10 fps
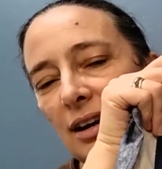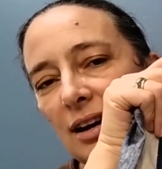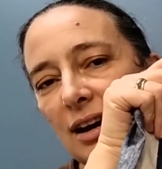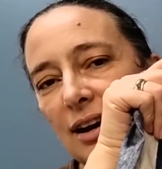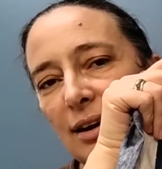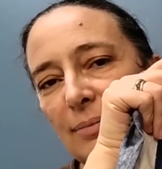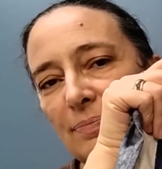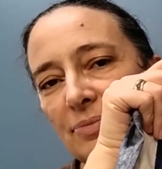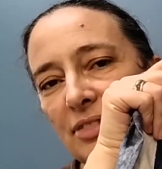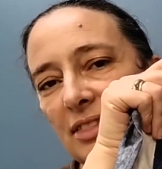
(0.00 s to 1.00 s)

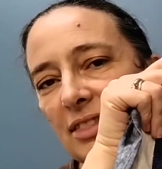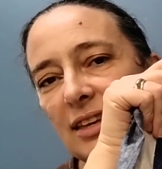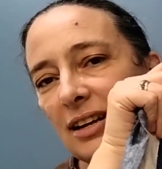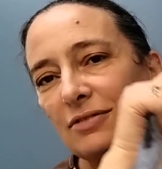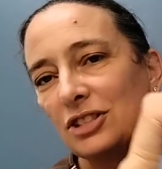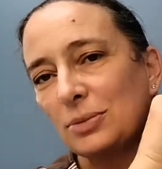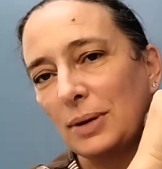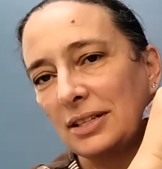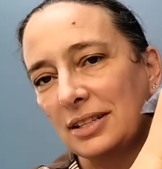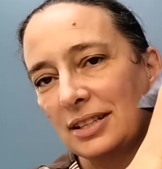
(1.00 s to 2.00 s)
that I've just
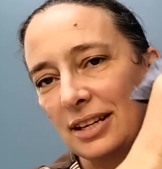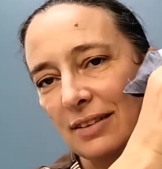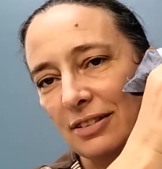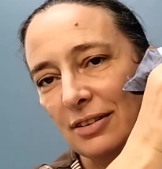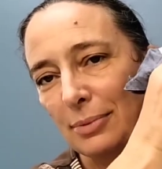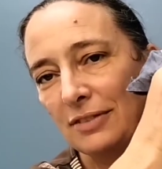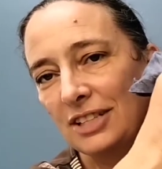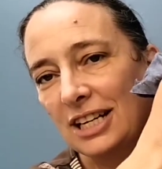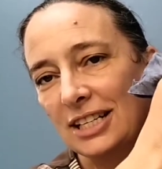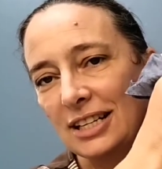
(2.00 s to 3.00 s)
basically given up. I've
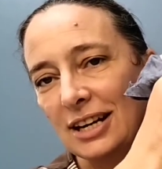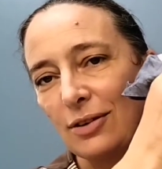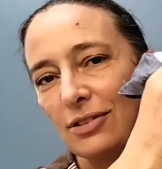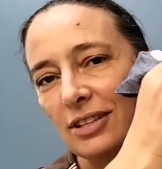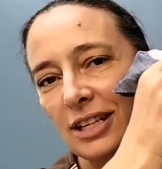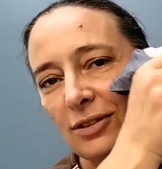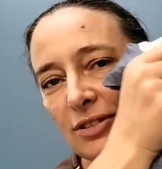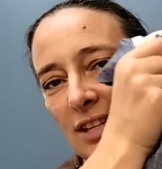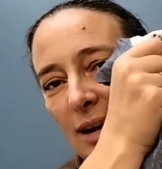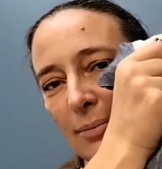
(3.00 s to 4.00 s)
taken it out of the
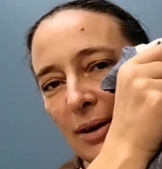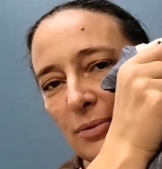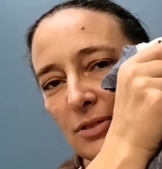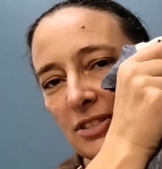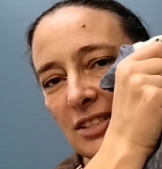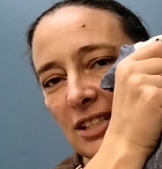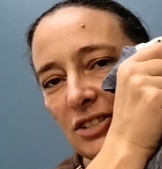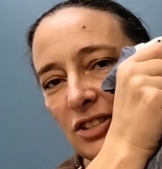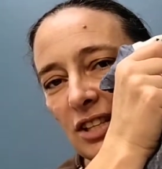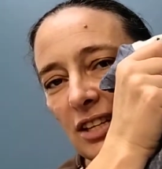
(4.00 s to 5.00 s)
Q-snap. I will
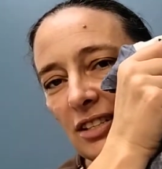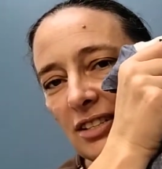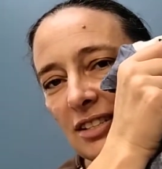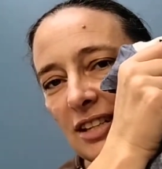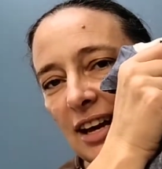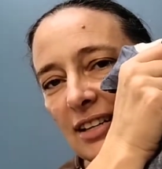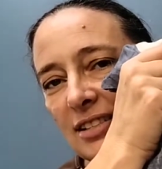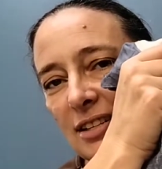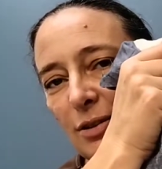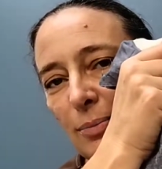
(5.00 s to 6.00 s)
stitch this last
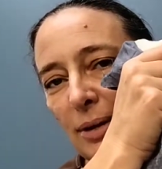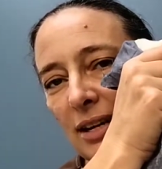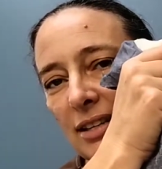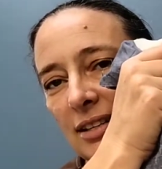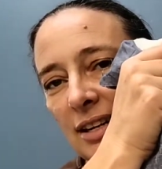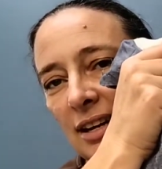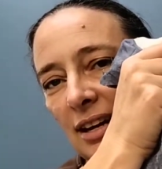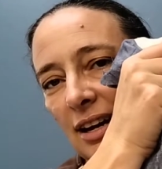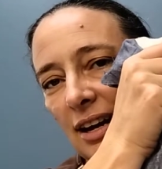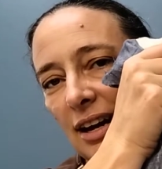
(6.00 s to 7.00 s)
little bit
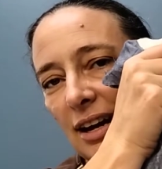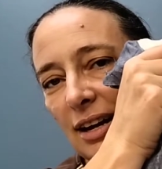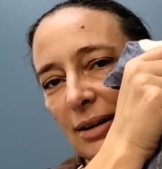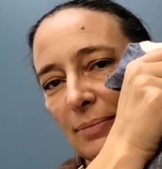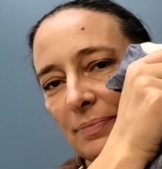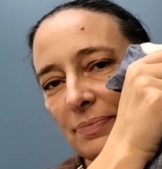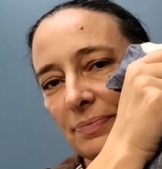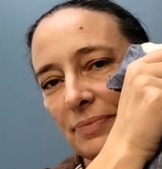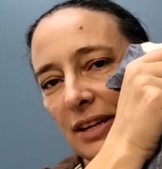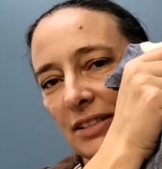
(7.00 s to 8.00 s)

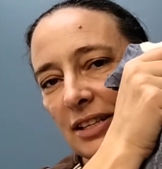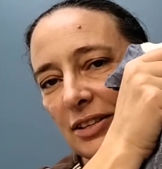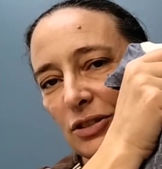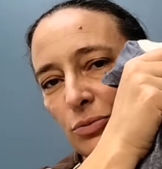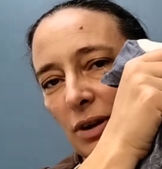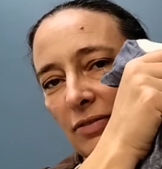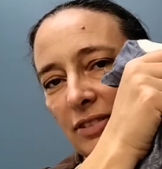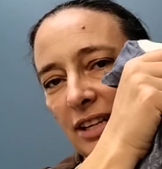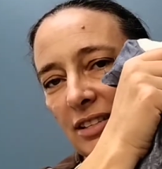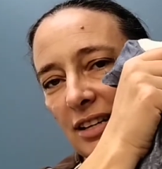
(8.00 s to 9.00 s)
until it's
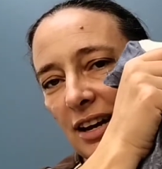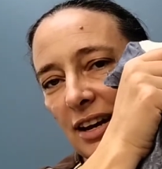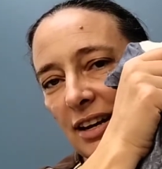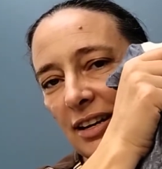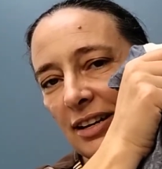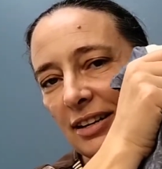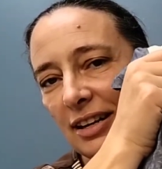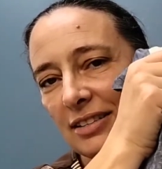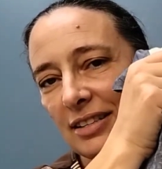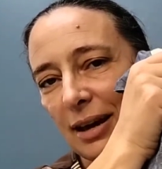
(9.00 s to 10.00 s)
roughly as high
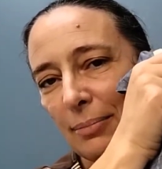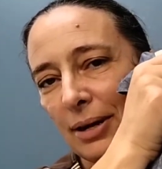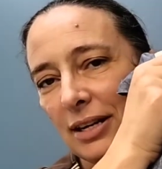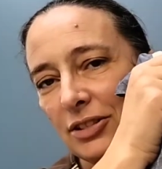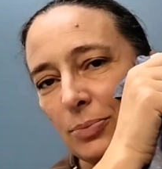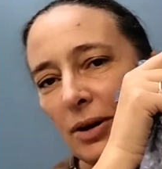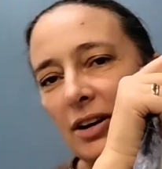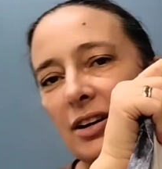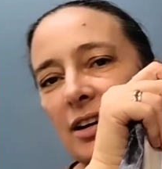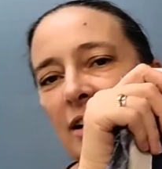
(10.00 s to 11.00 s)
as that page mark